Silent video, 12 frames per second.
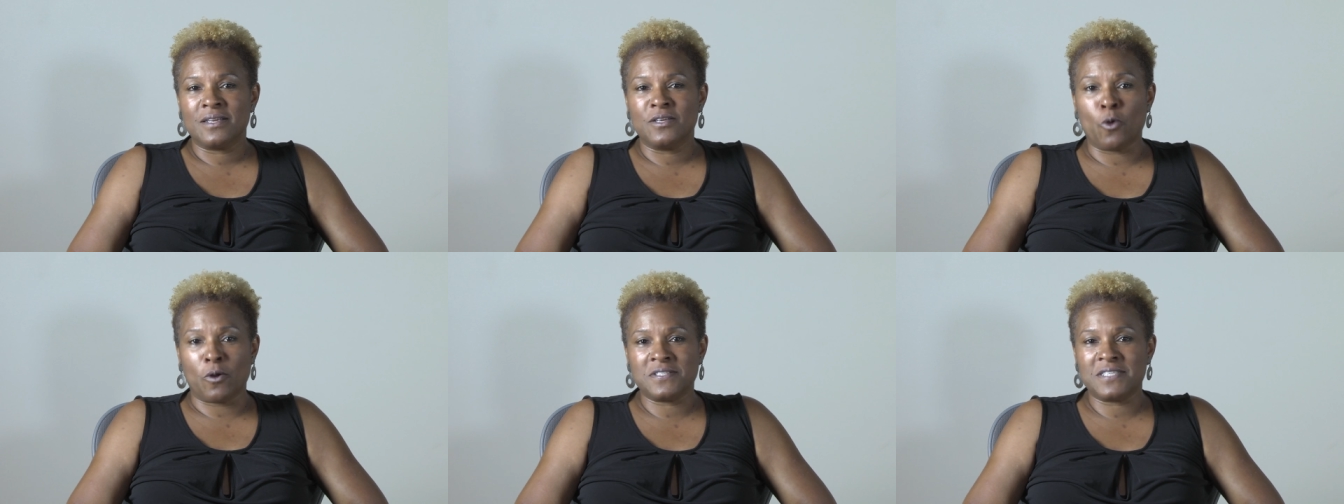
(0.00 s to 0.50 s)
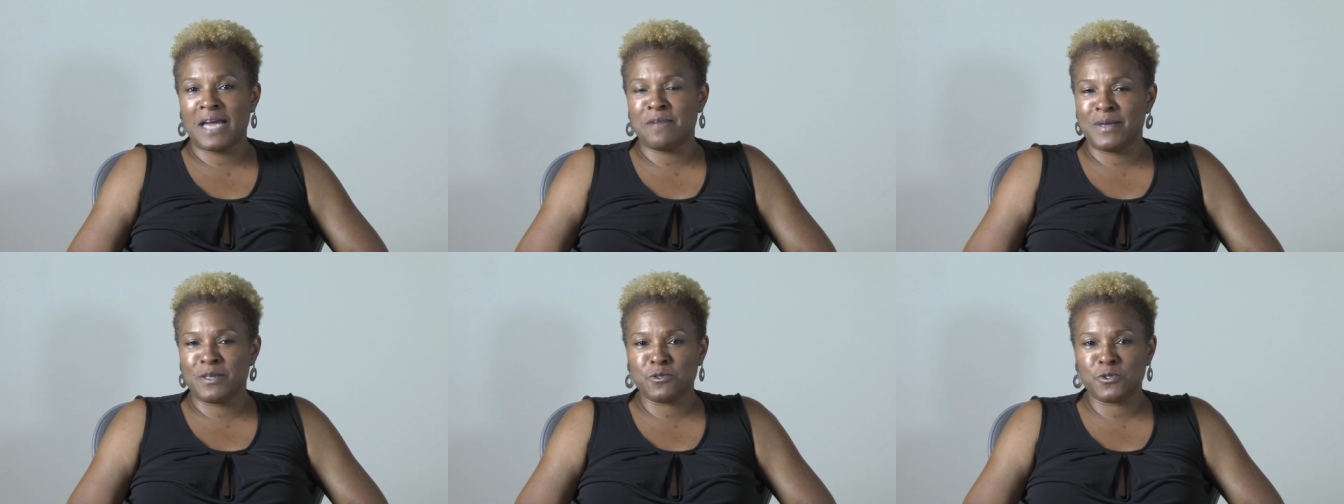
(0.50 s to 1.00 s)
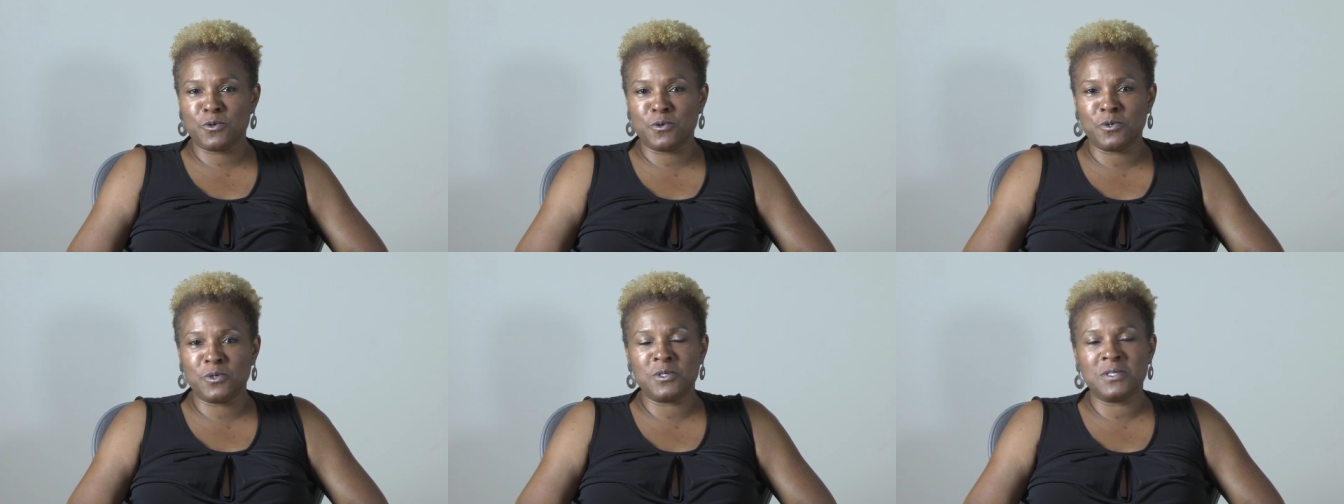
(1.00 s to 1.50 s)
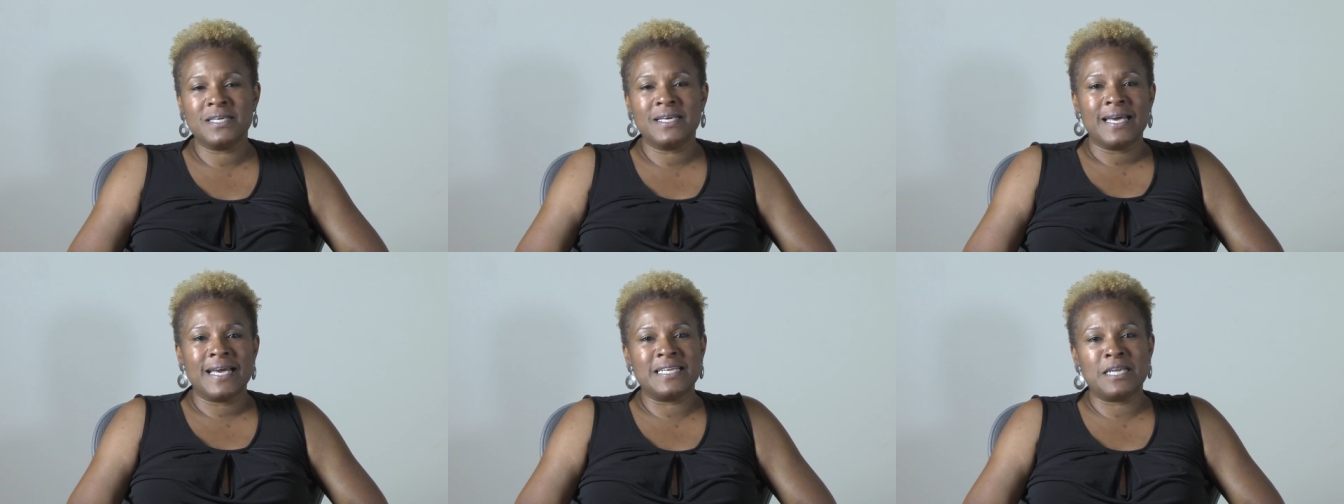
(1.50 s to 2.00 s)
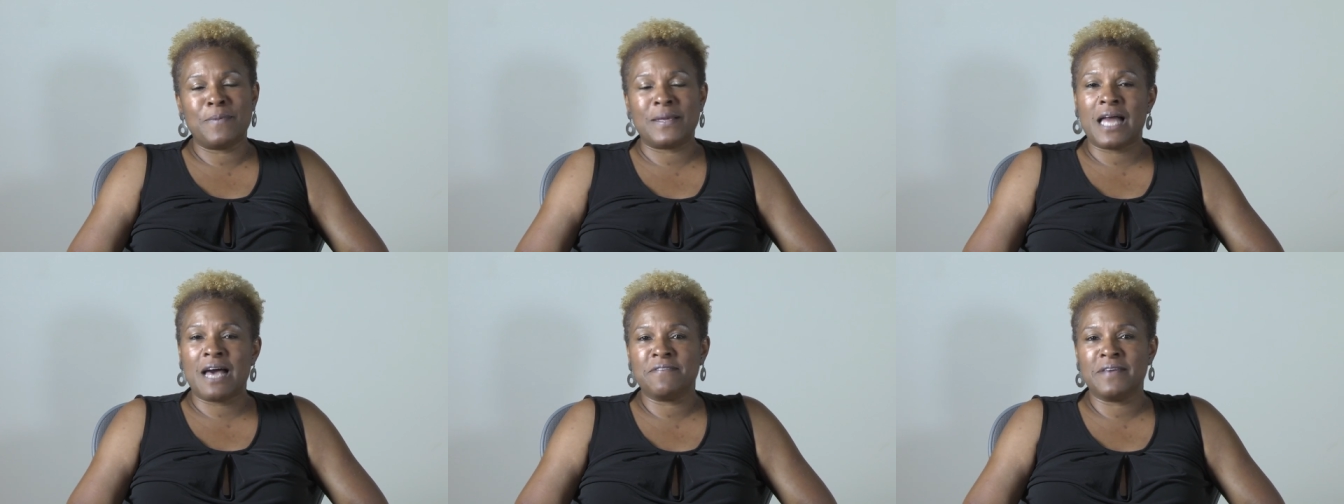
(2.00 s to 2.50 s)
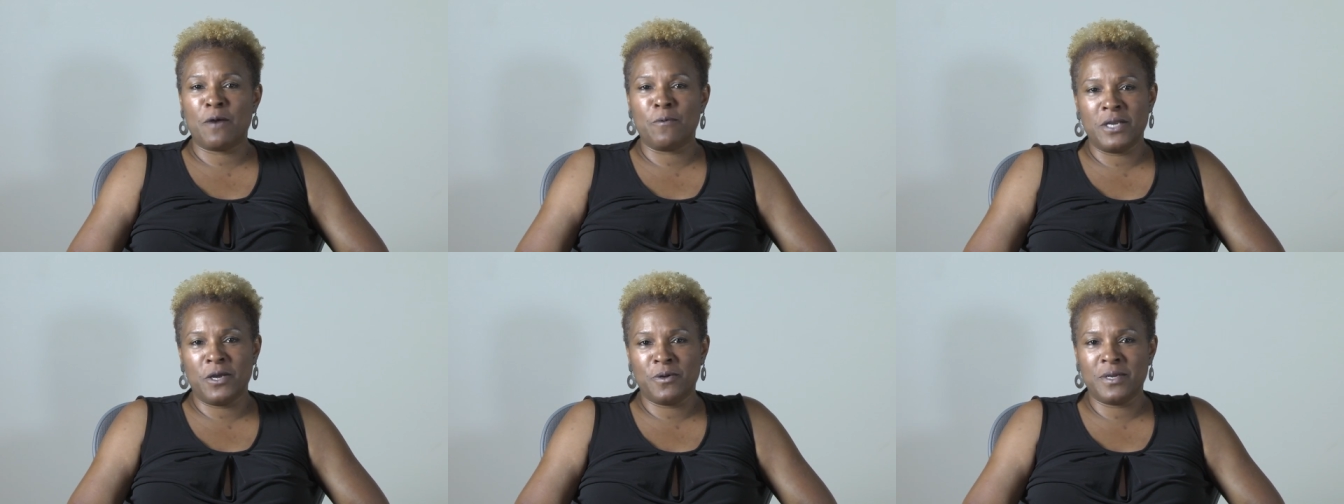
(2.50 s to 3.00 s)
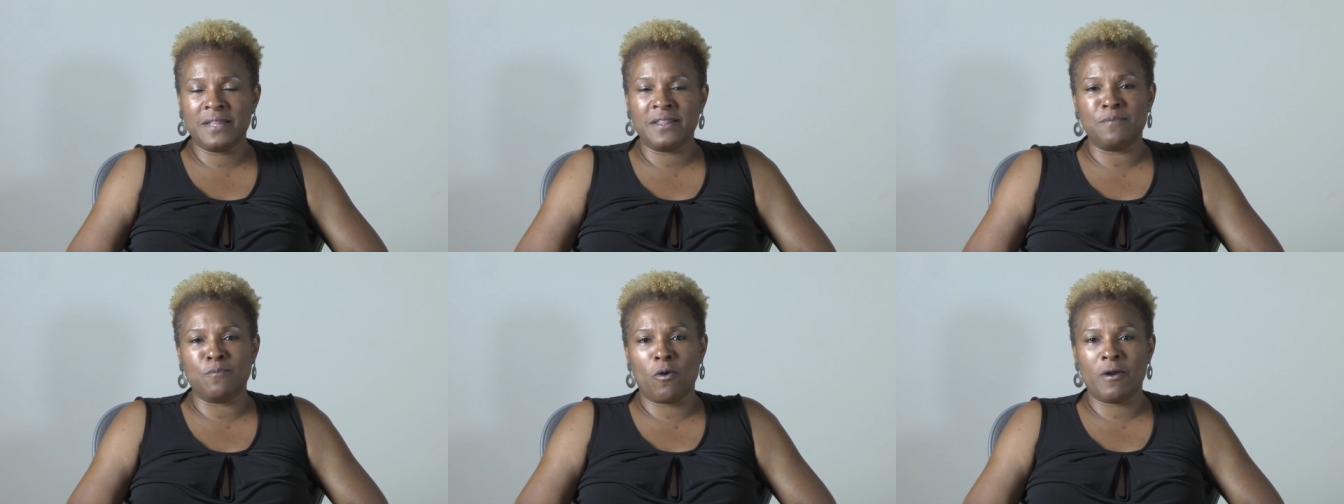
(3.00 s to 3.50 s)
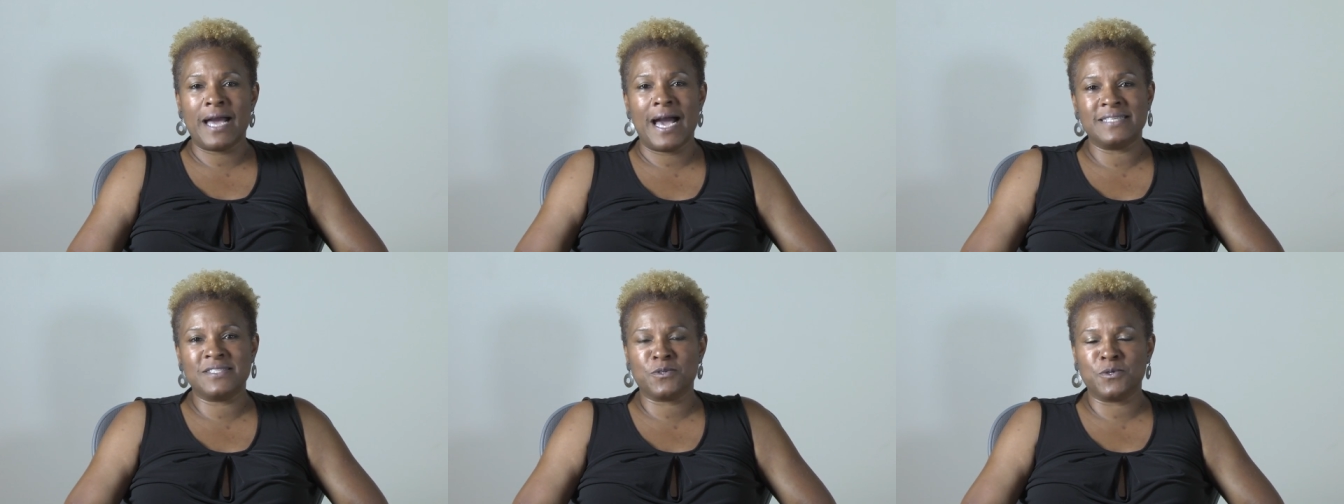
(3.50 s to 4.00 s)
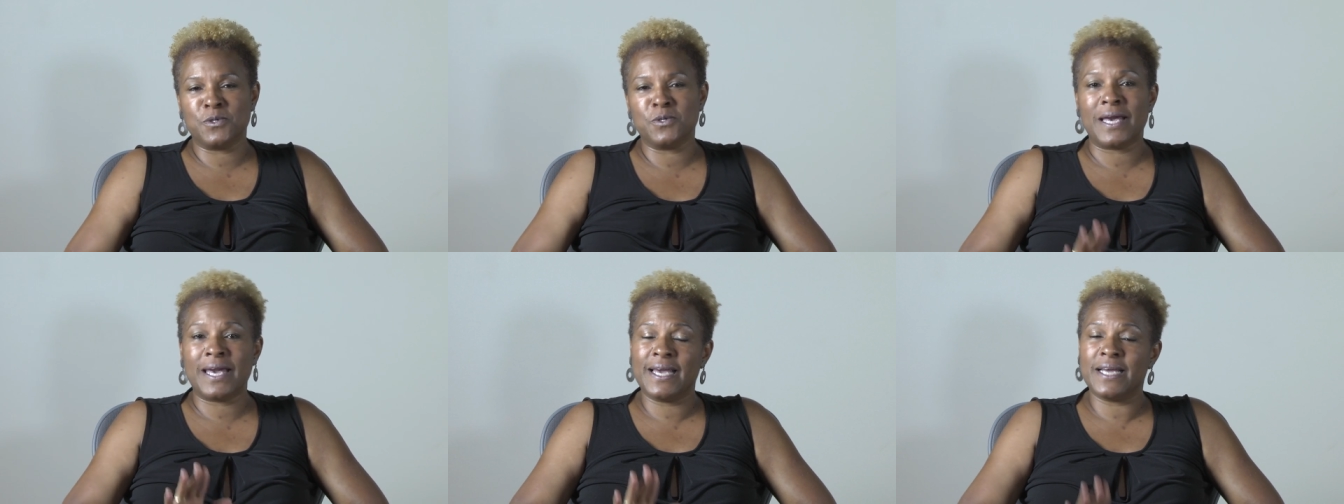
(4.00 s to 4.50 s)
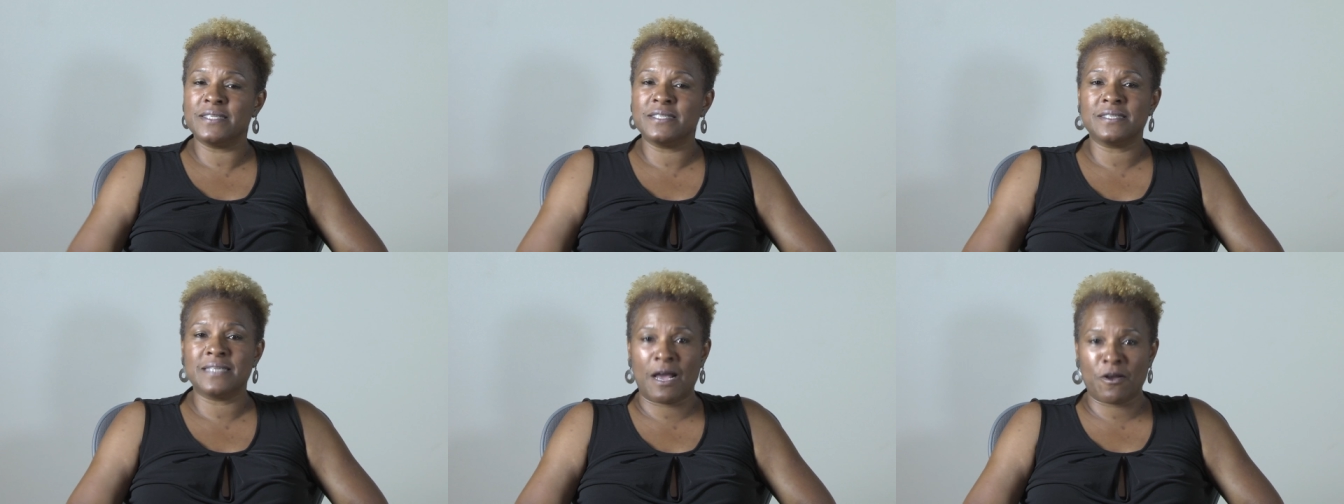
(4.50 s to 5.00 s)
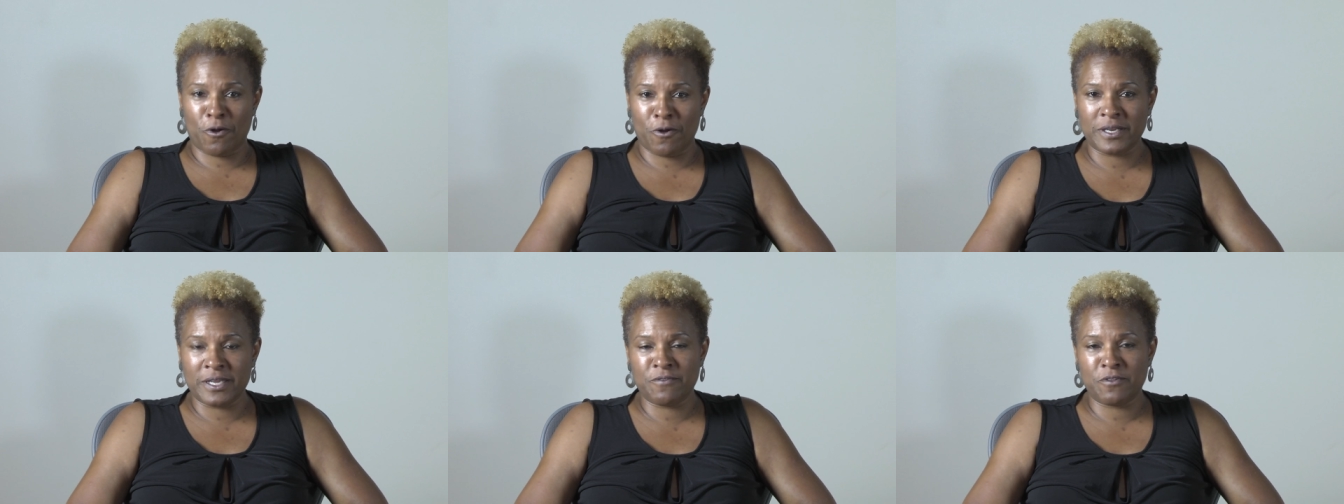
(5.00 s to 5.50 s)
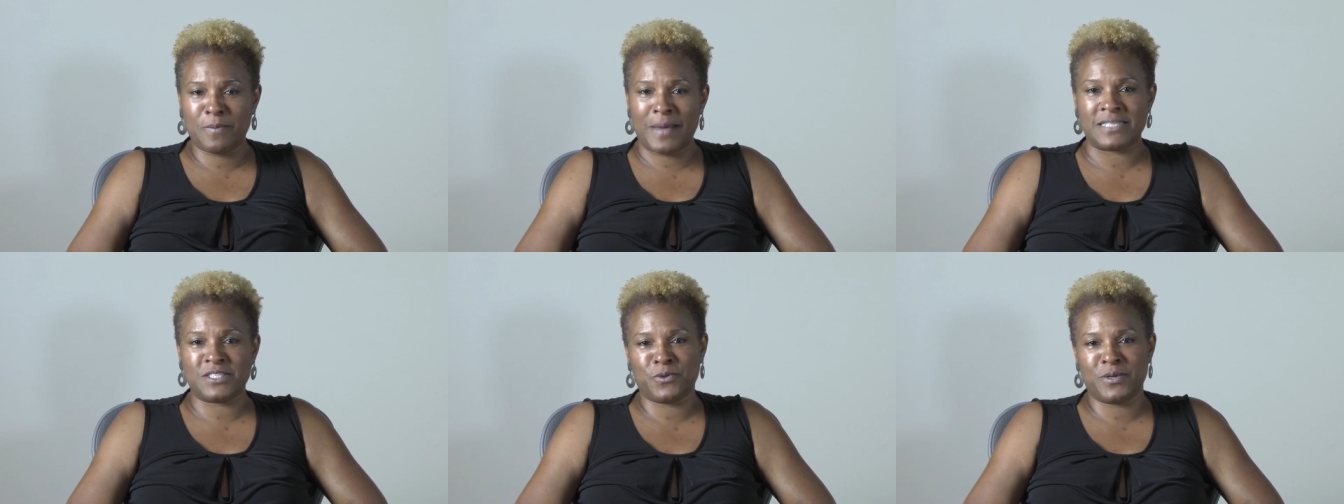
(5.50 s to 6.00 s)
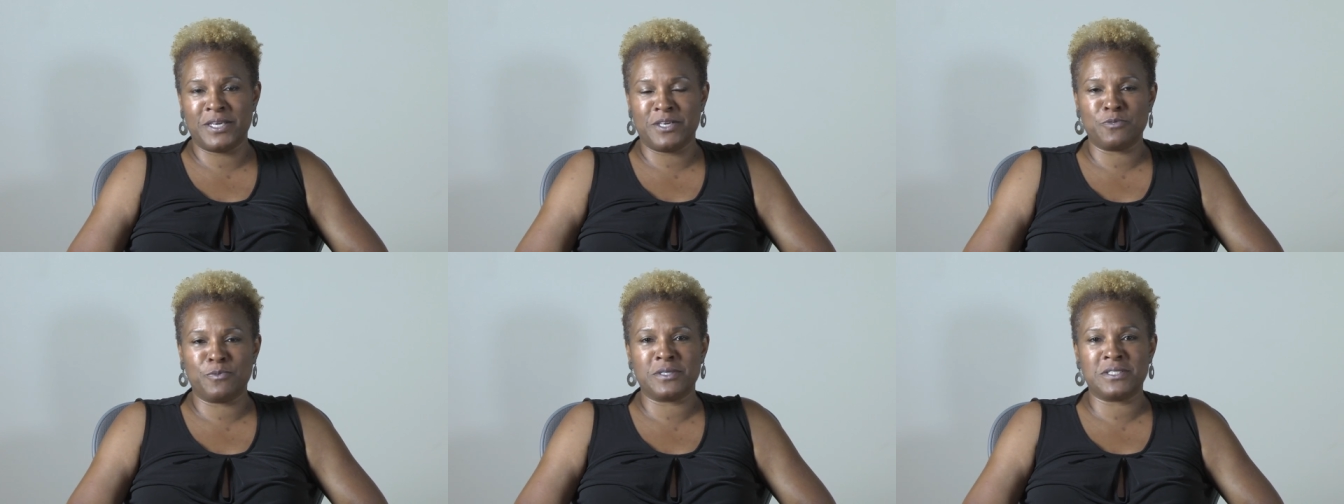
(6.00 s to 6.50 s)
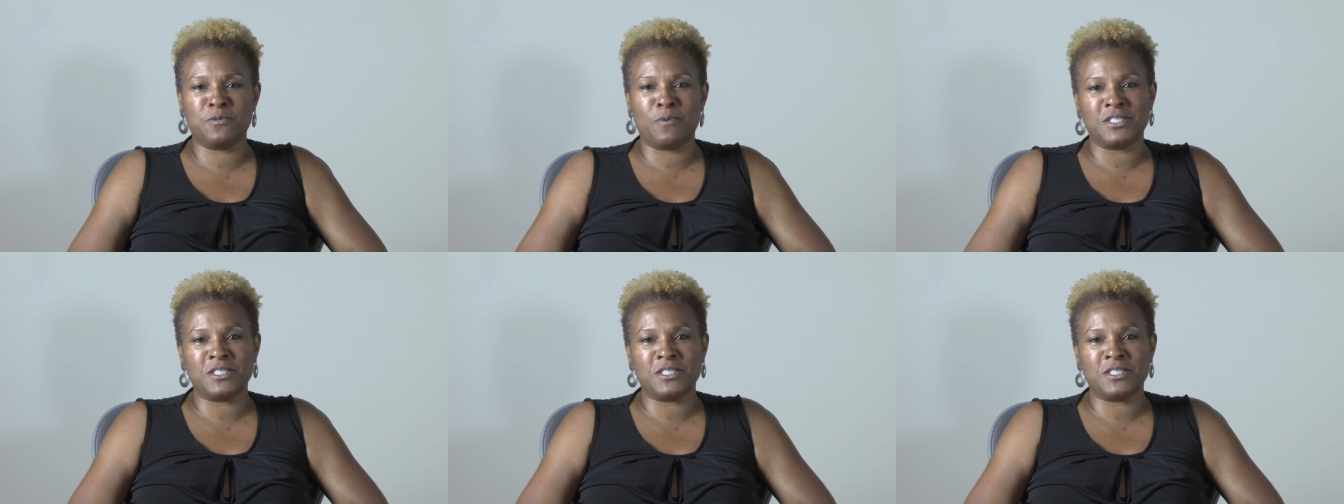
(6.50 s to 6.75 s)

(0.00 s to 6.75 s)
Northside Middle School, ended up at Lafayette Winona, then Morey High School, and now currently for the past 3 years, Booker T.